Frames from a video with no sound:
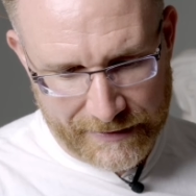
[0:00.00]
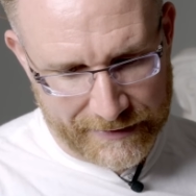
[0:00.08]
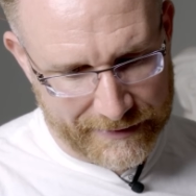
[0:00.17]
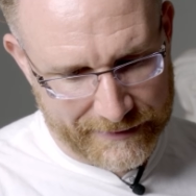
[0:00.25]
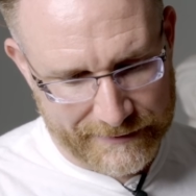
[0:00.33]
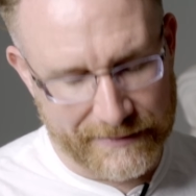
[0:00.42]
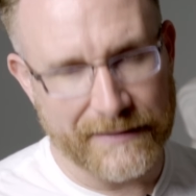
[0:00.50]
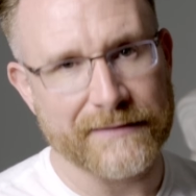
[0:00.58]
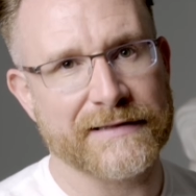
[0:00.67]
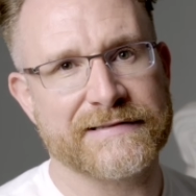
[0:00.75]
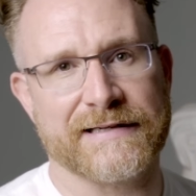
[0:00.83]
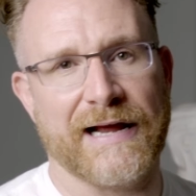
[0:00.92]
And
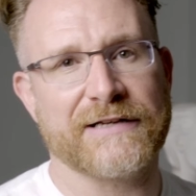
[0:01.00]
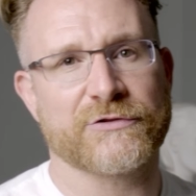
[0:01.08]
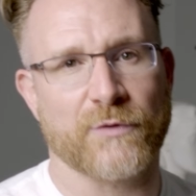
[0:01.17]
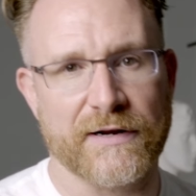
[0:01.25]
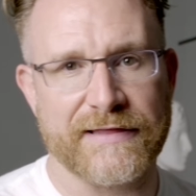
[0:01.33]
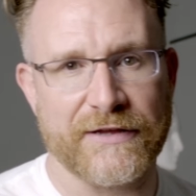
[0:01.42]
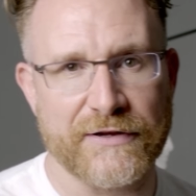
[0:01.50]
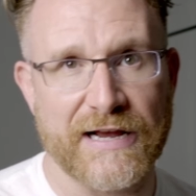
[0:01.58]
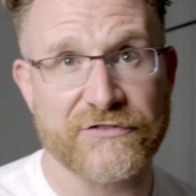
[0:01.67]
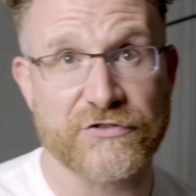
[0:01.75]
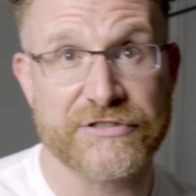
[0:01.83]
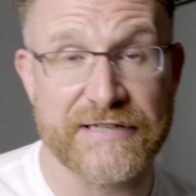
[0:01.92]
listen, I just want to thank you
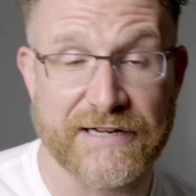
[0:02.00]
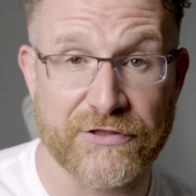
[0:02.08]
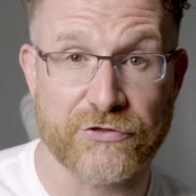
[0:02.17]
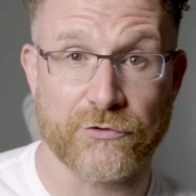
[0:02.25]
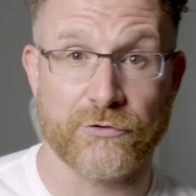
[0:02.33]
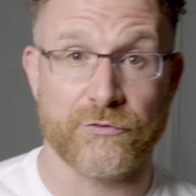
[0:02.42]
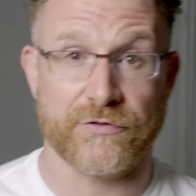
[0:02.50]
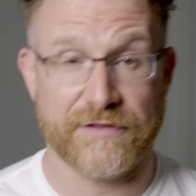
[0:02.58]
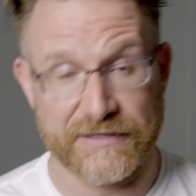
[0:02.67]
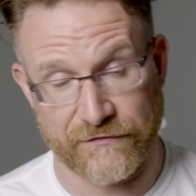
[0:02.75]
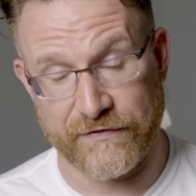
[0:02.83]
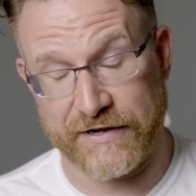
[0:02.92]
guys for sticking through
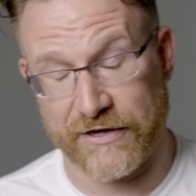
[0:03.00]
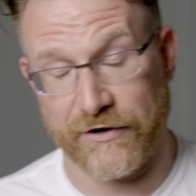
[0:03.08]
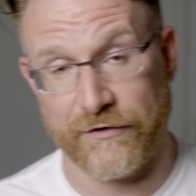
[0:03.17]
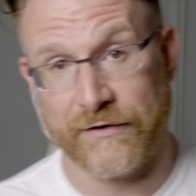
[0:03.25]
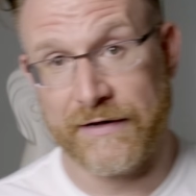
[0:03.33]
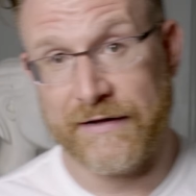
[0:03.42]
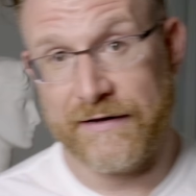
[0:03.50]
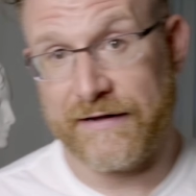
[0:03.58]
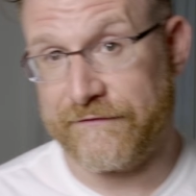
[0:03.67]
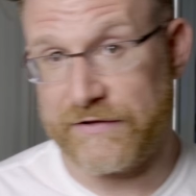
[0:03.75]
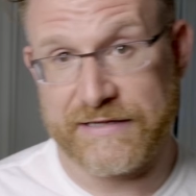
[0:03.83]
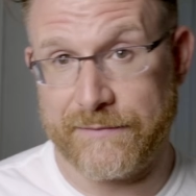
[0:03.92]
this video.
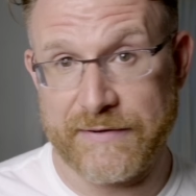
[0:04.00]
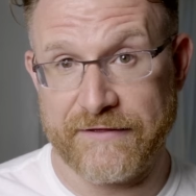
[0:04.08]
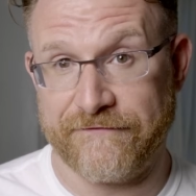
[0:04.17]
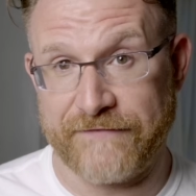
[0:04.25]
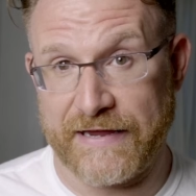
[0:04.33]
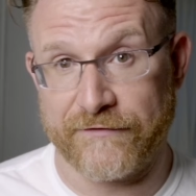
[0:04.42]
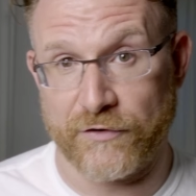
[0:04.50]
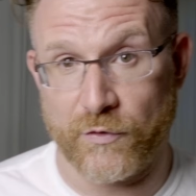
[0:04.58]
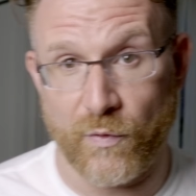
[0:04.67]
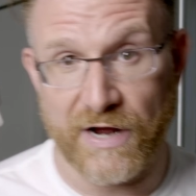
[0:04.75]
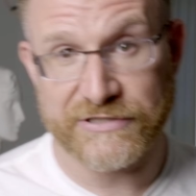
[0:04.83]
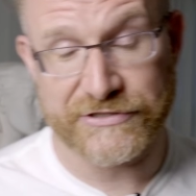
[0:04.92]
If you did me a favor
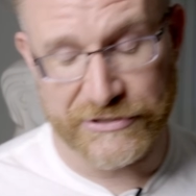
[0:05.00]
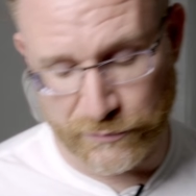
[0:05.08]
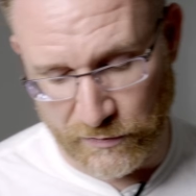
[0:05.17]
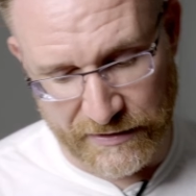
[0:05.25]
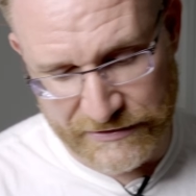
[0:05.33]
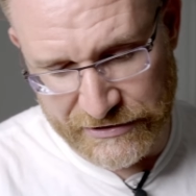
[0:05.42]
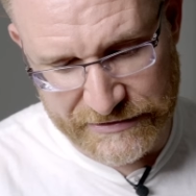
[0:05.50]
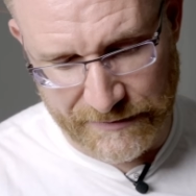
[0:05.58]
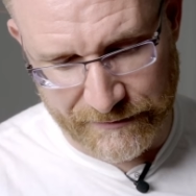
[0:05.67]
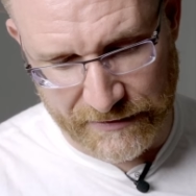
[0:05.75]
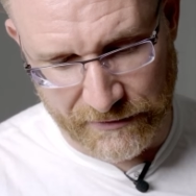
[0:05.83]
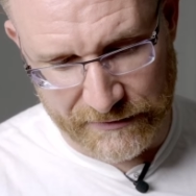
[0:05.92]
and watch this one, just
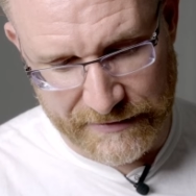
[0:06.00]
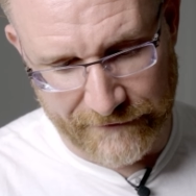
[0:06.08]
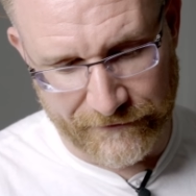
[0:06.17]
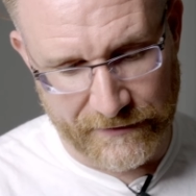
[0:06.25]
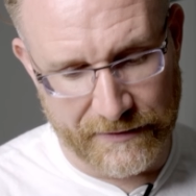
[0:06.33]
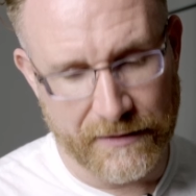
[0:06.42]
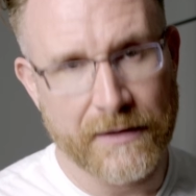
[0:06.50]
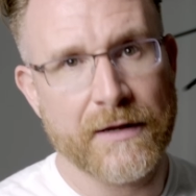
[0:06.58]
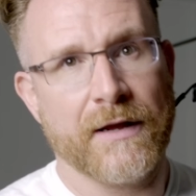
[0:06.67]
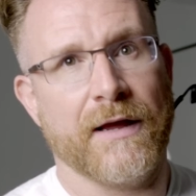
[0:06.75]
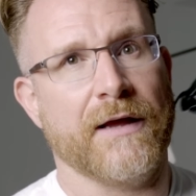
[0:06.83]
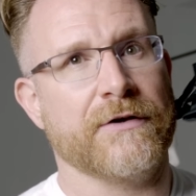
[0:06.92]
something a little different.
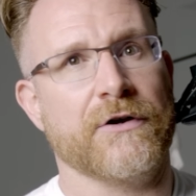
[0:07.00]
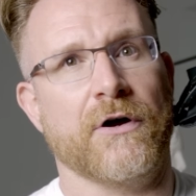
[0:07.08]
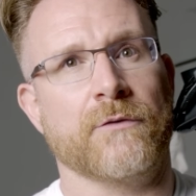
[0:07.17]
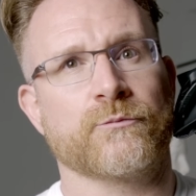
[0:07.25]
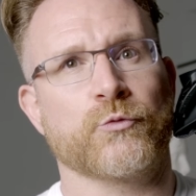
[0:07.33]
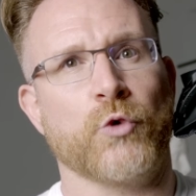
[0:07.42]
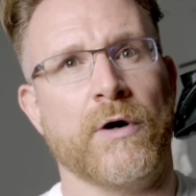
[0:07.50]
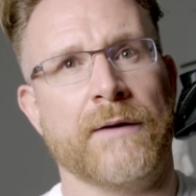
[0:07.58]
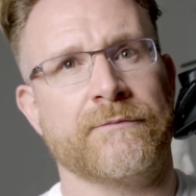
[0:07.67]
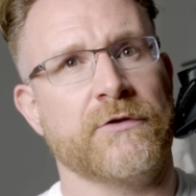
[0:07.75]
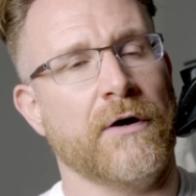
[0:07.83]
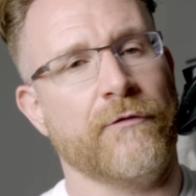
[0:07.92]
And, you
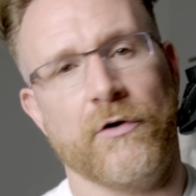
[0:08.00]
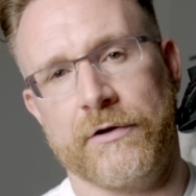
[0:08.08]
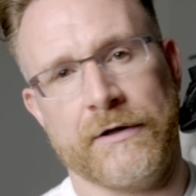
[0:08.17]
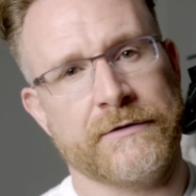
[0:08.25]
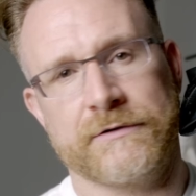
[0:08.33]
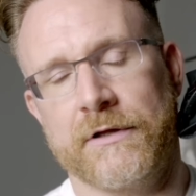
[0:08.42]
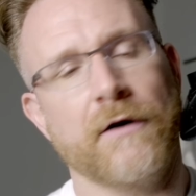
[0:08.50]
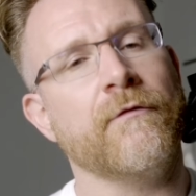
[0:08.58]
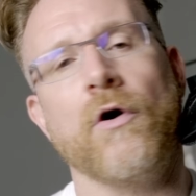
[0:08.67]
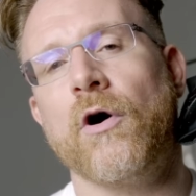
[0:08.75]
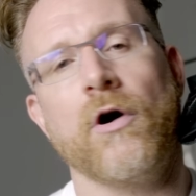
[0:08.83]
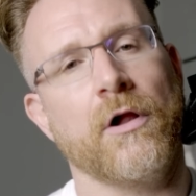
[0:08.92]
know, love all you. Love
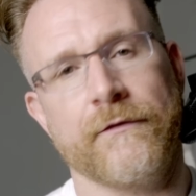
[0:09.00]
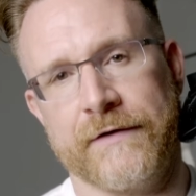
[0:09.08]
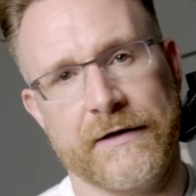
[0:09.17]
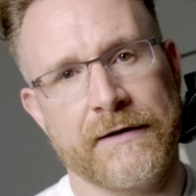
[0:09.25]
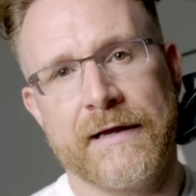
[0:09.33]
all of you.